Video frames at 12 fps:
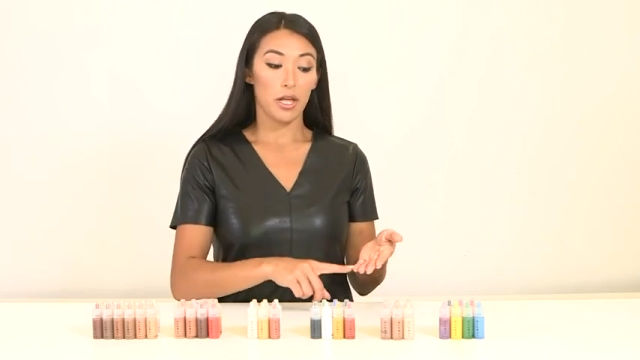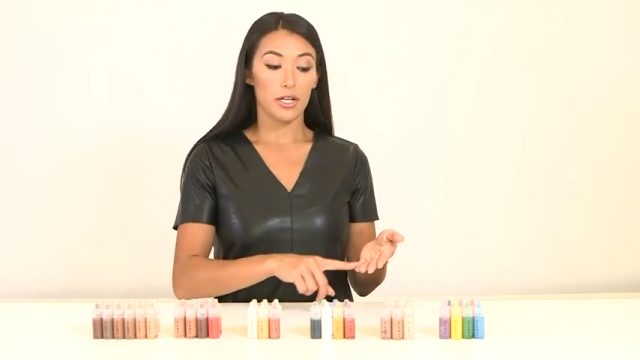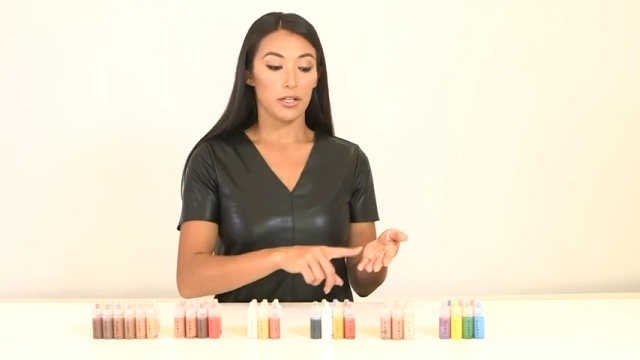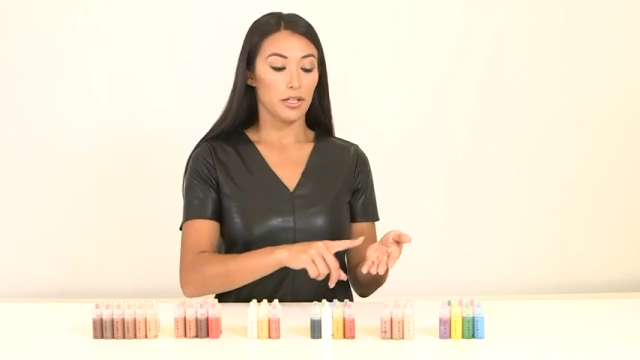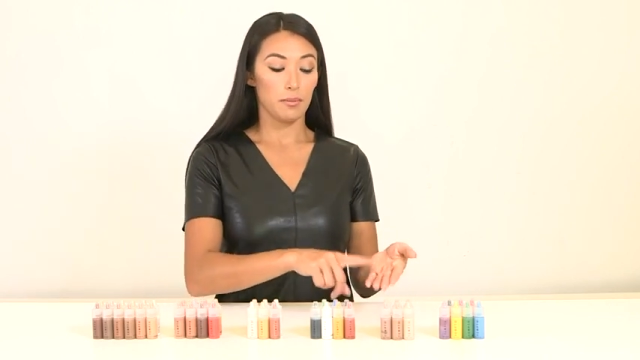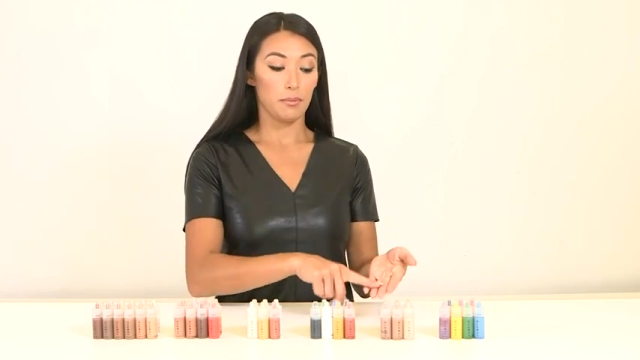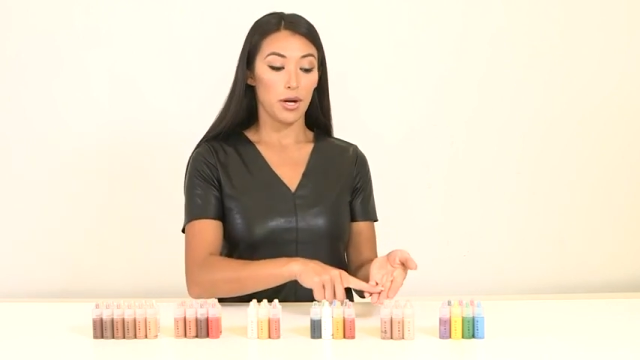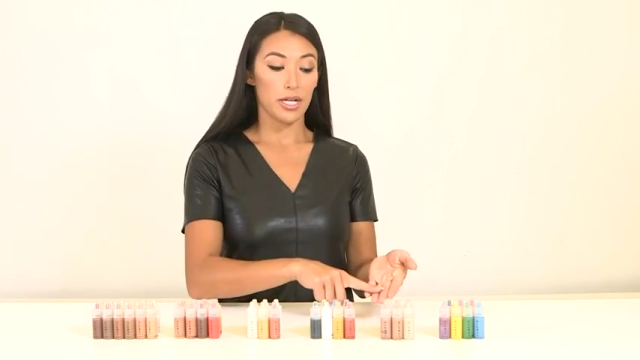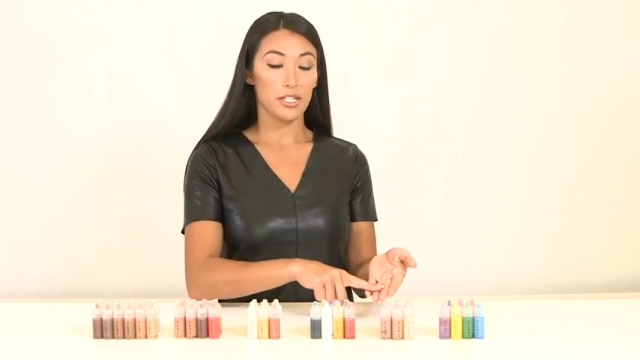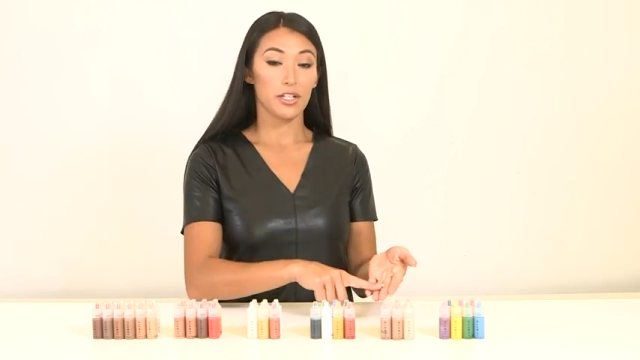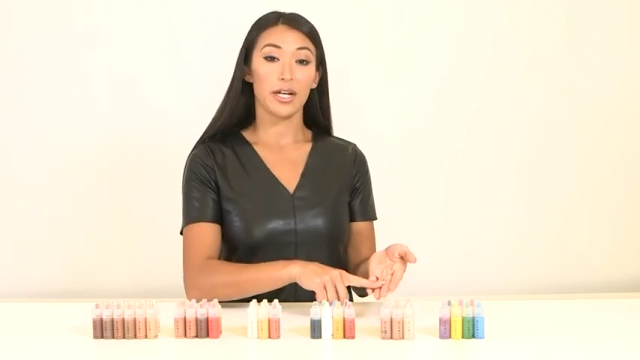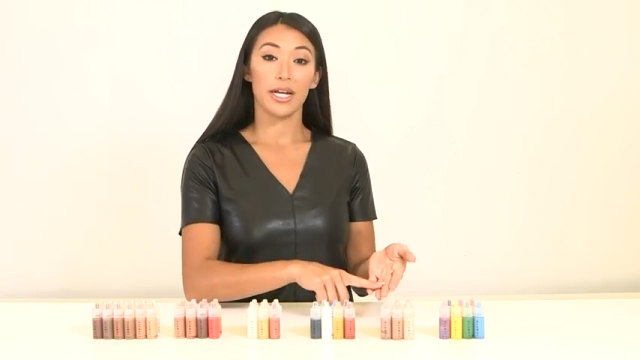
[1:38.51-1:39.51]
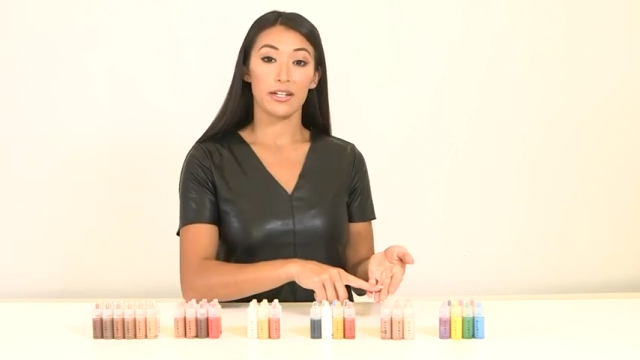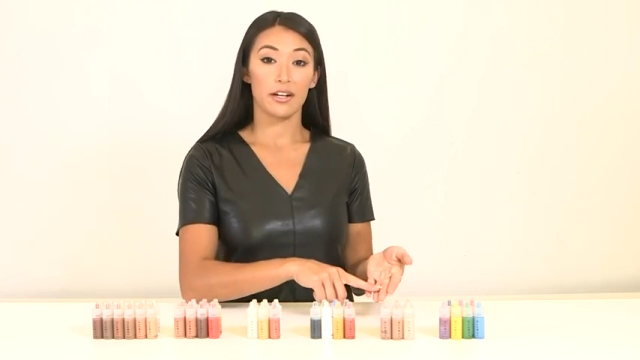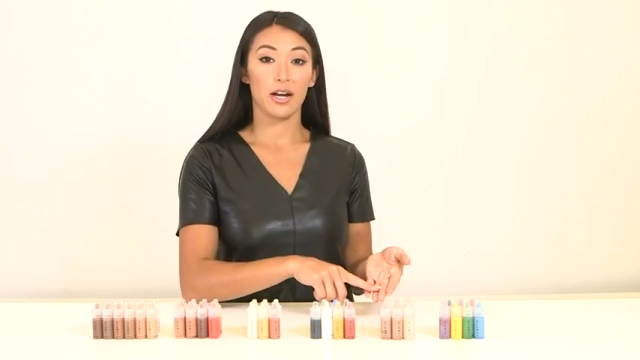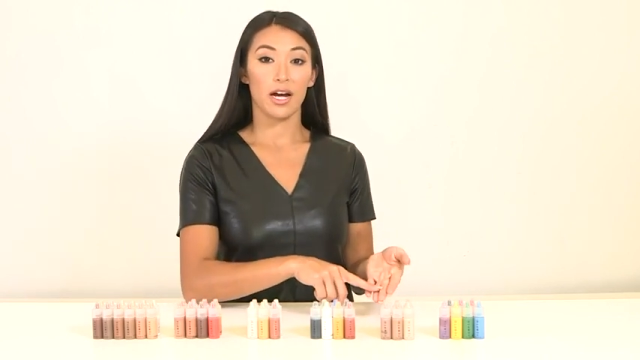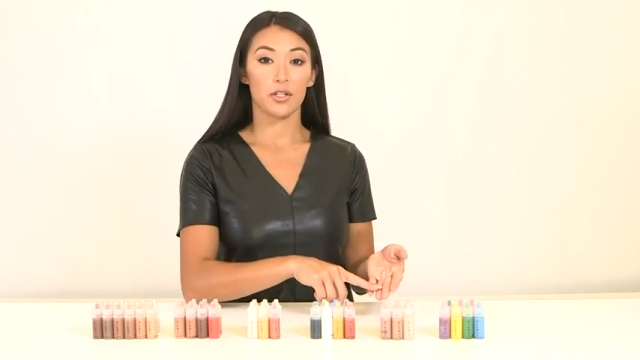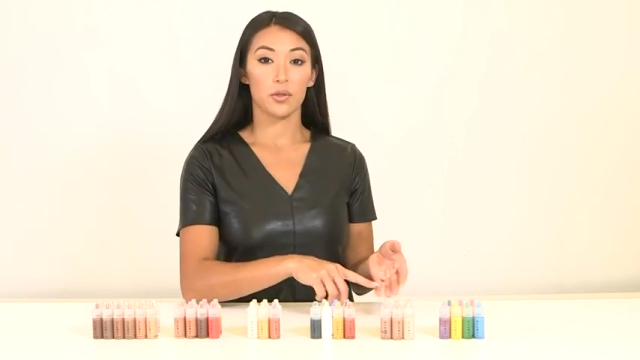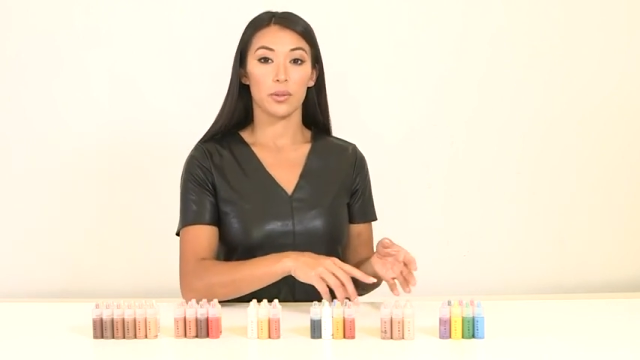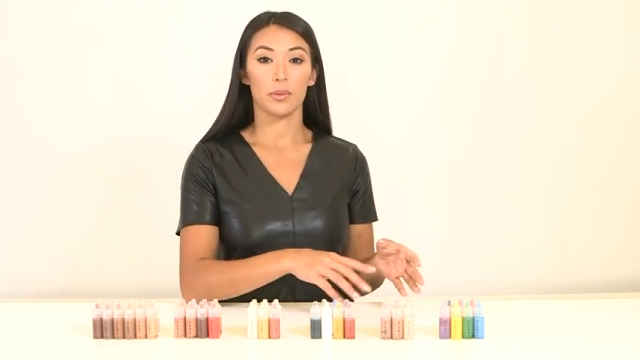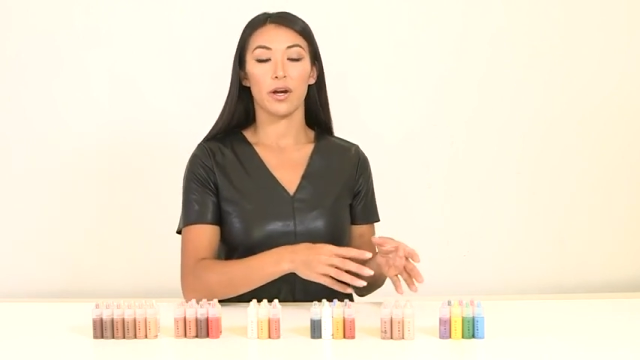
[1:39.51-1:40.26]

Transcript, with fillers: our bronzer and our contour,